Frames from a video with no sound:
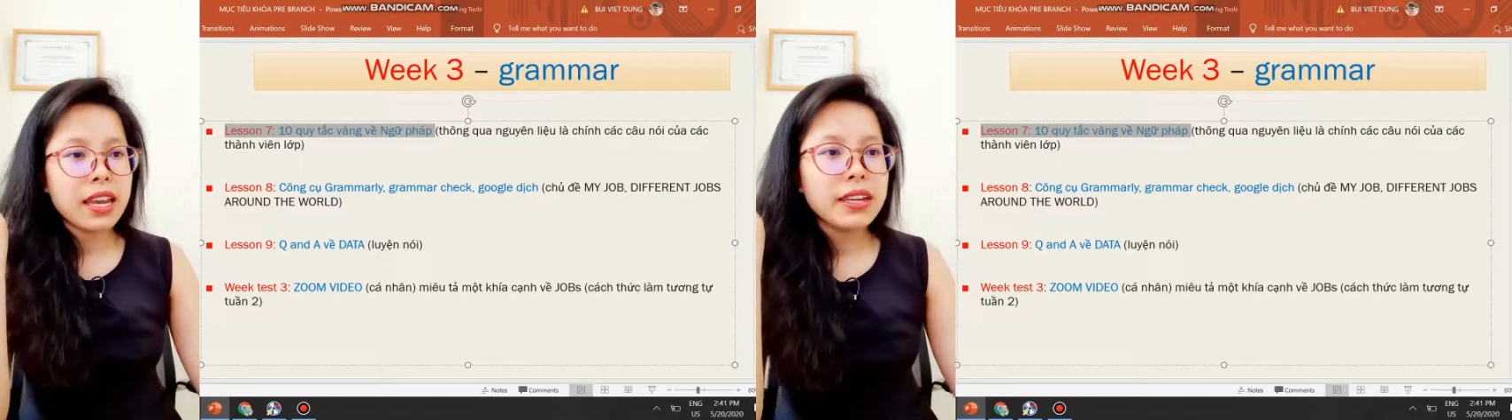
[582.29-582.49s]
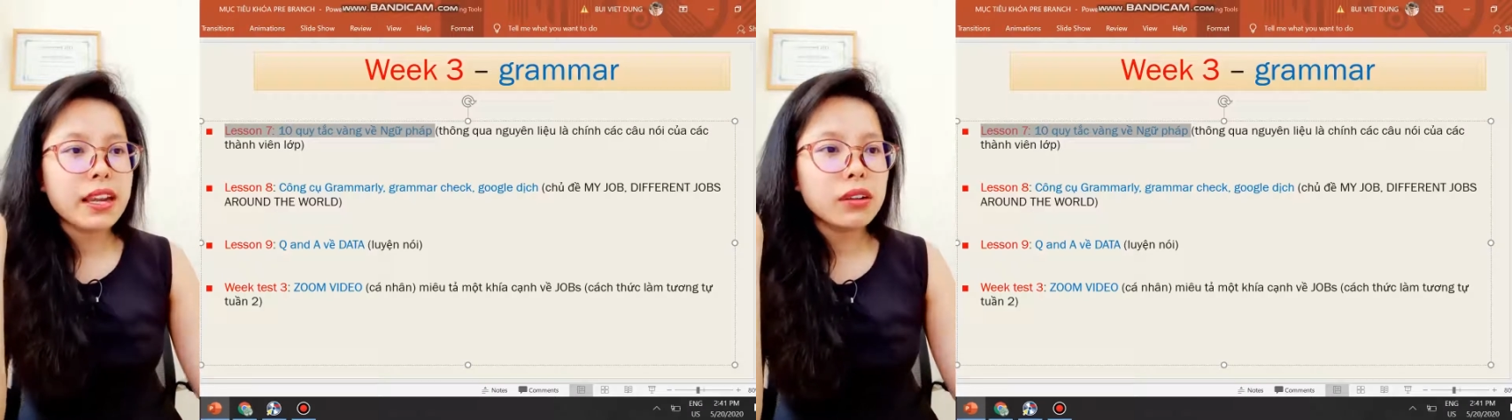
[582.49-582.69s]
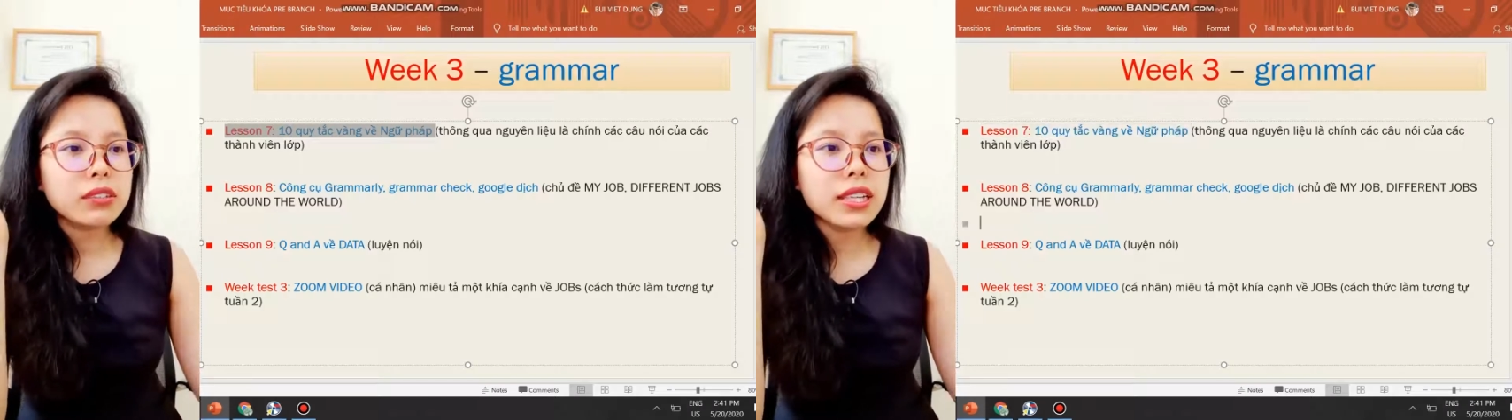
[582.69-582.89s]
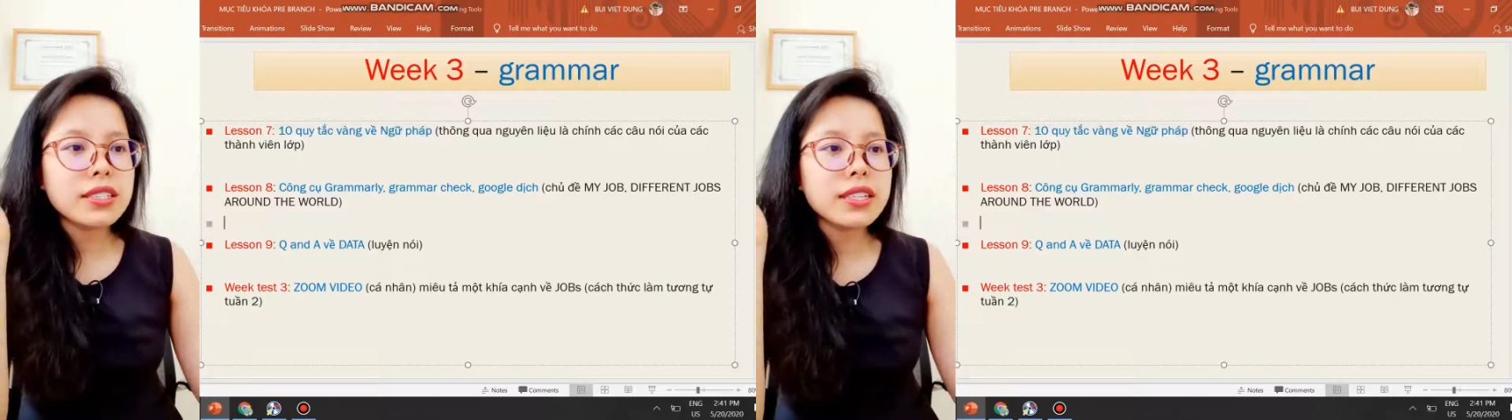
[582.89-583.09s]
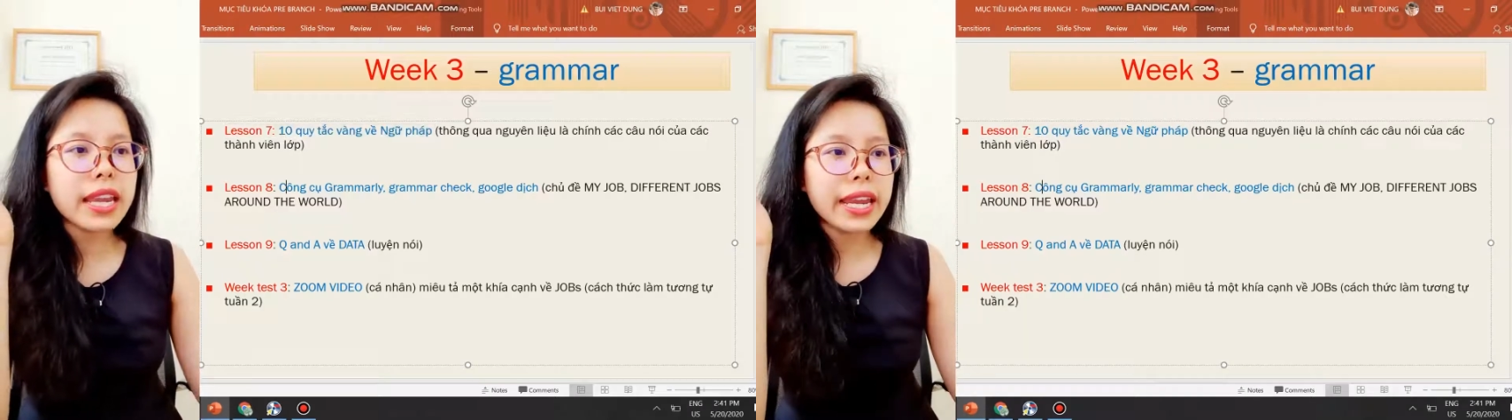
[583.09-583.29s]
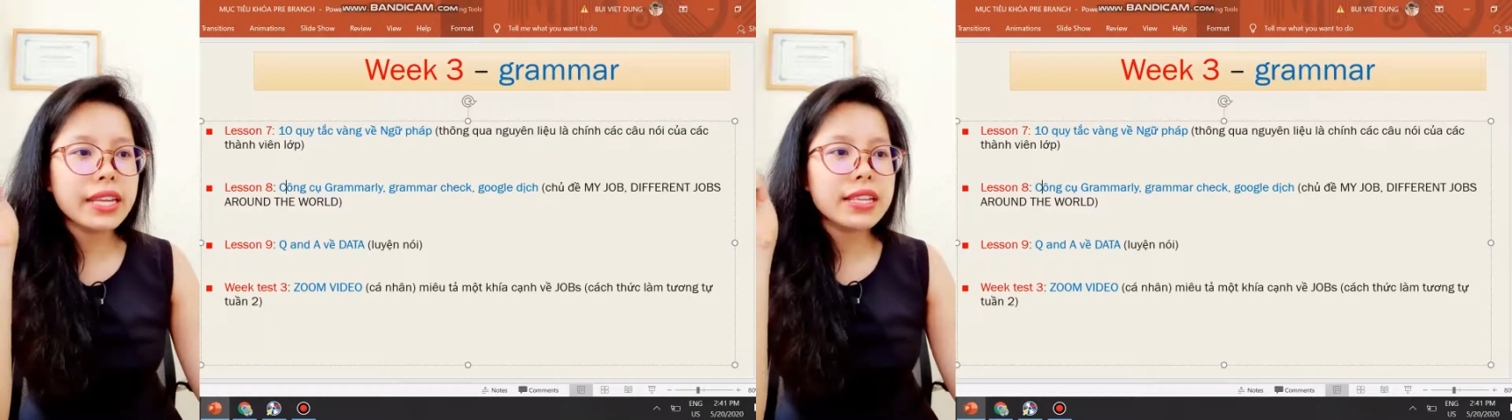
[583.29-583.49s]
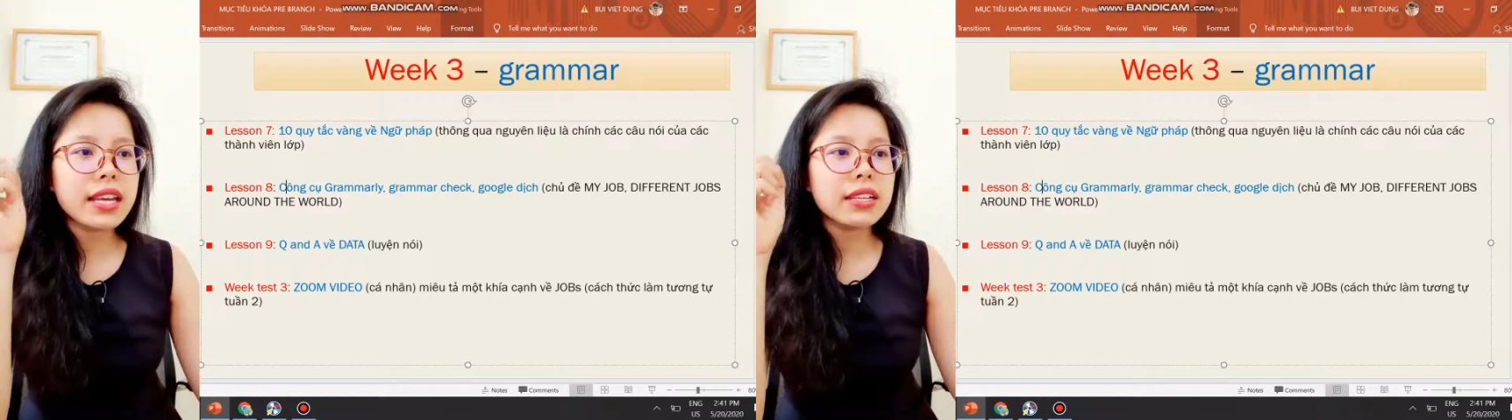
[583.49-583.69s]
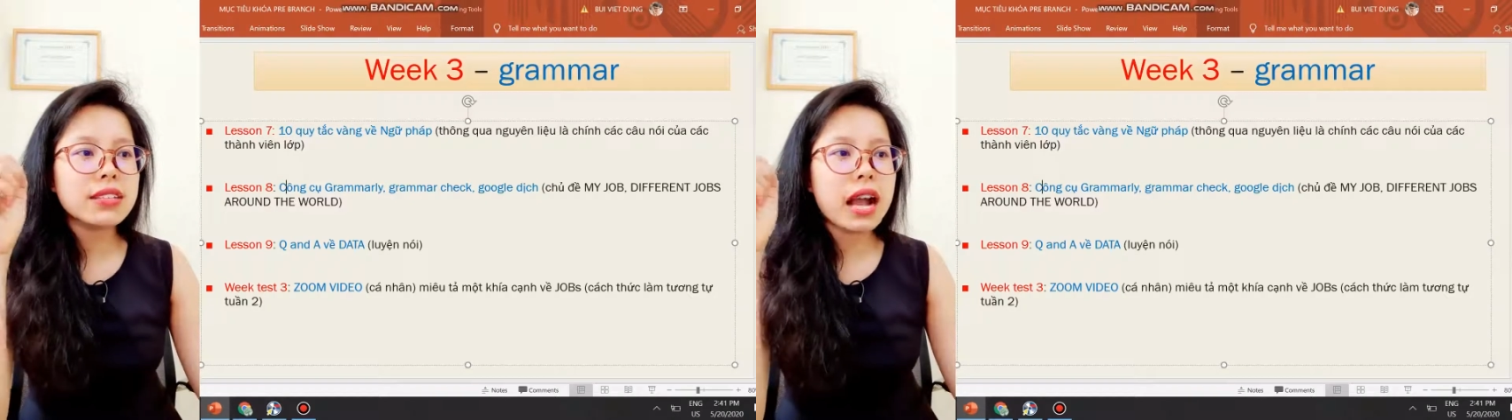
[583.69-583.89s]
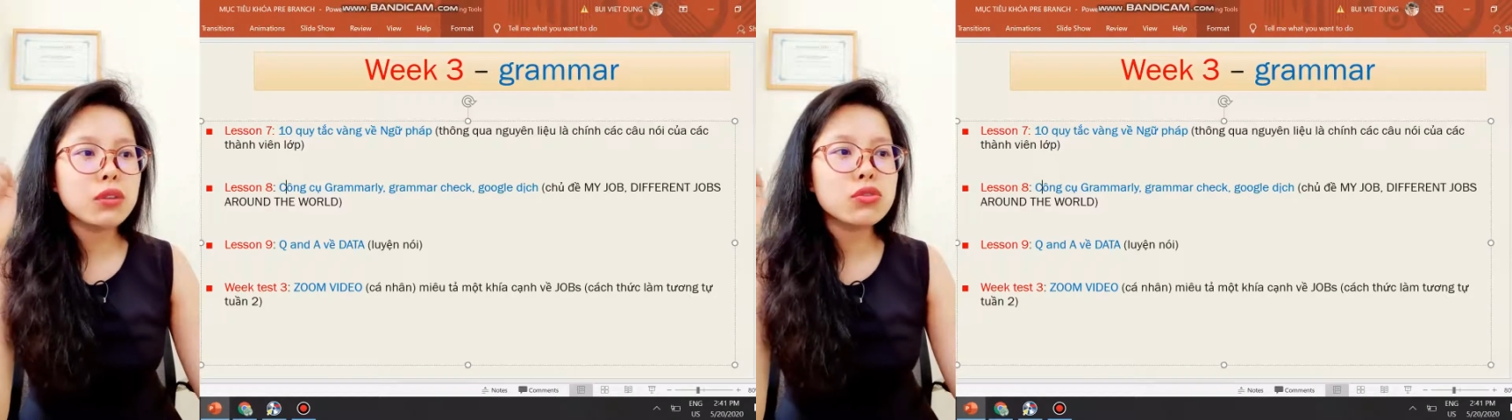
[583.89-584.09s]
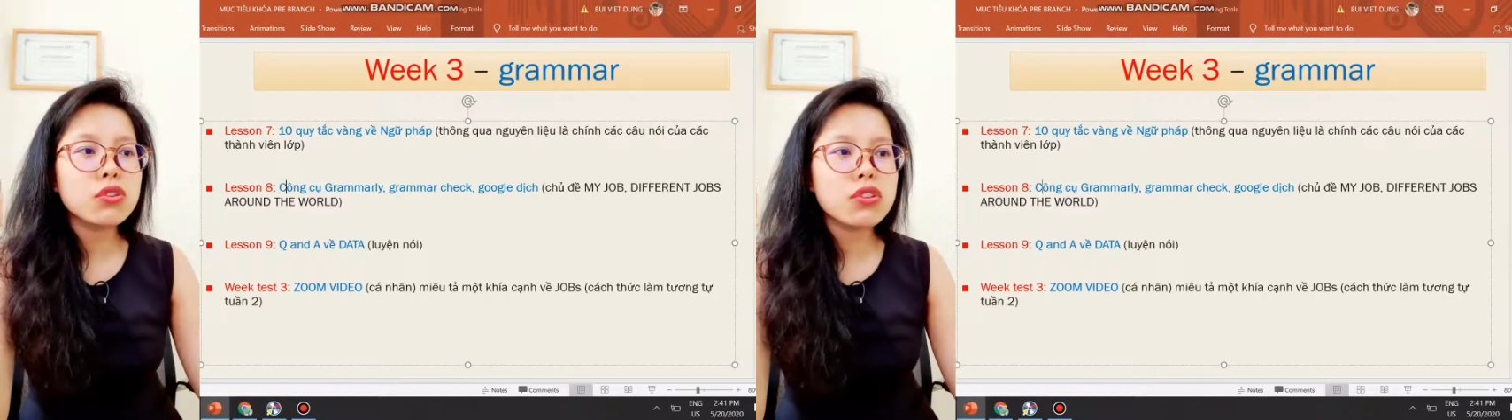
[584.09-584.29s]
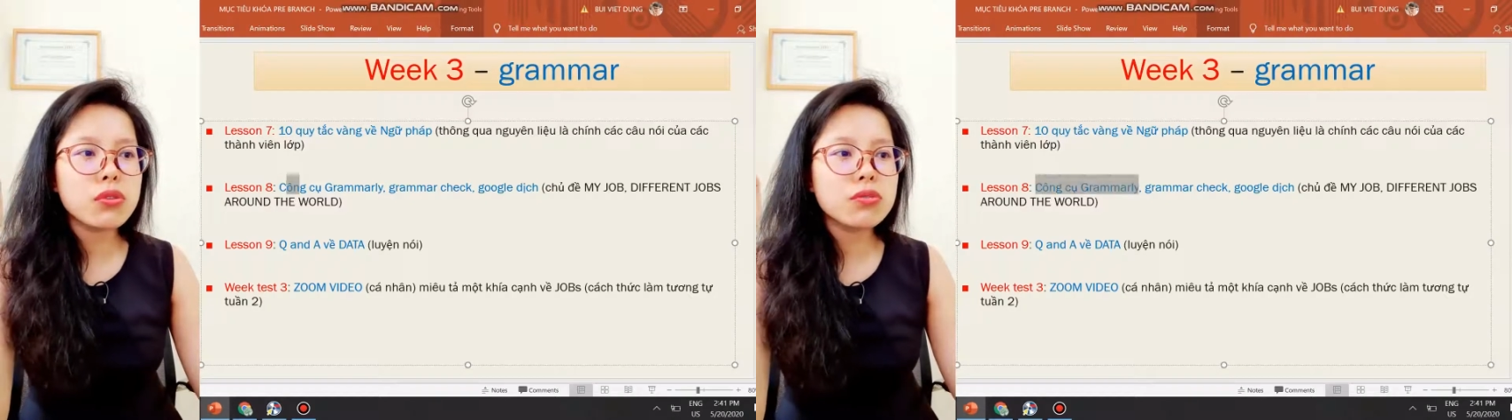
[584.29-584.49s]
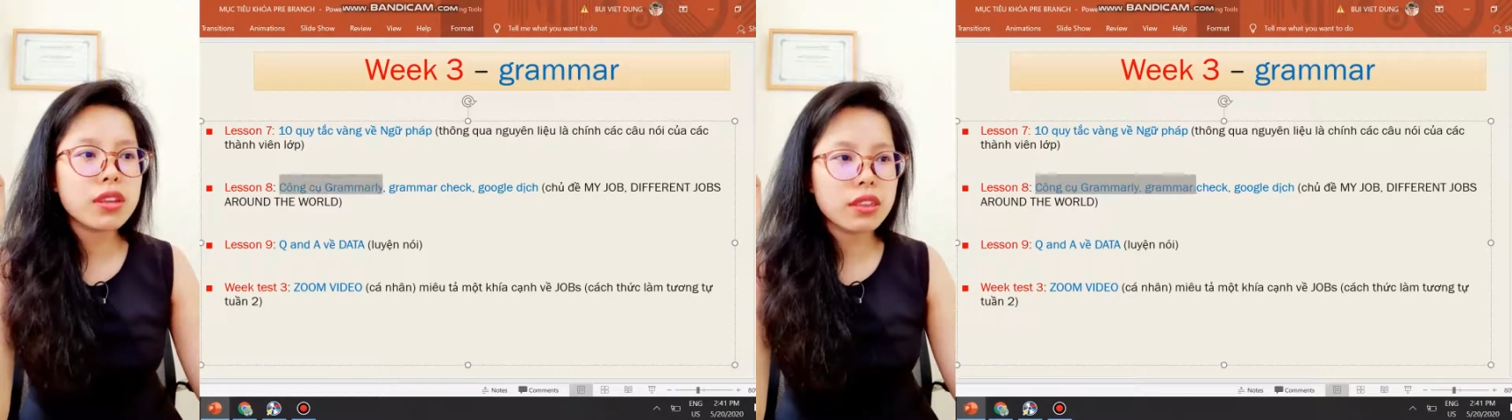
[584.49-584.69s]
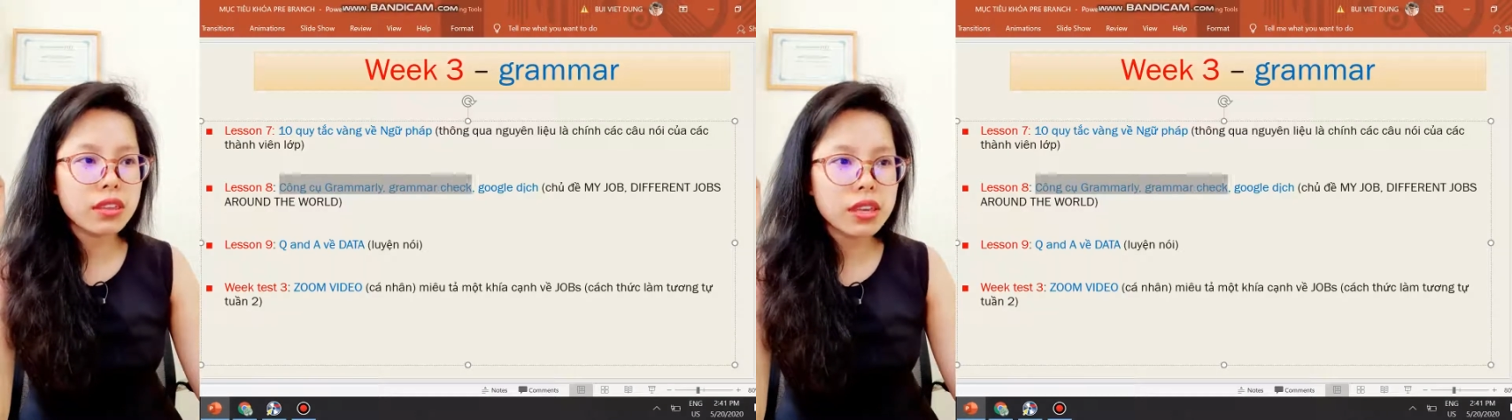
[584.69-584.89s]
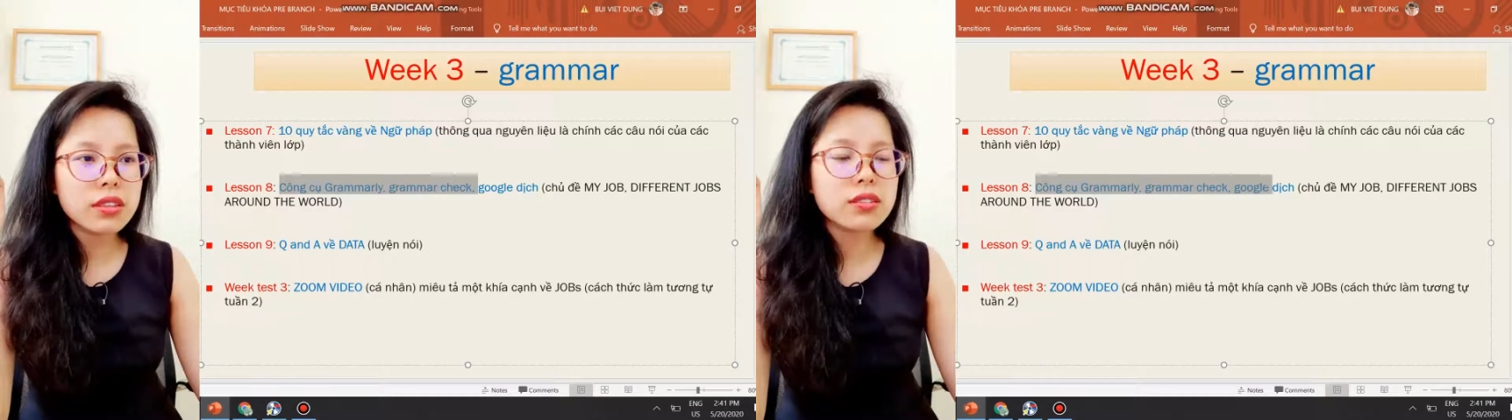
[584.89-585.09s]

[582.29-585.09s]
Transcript: Now, lesson 8 is how to use these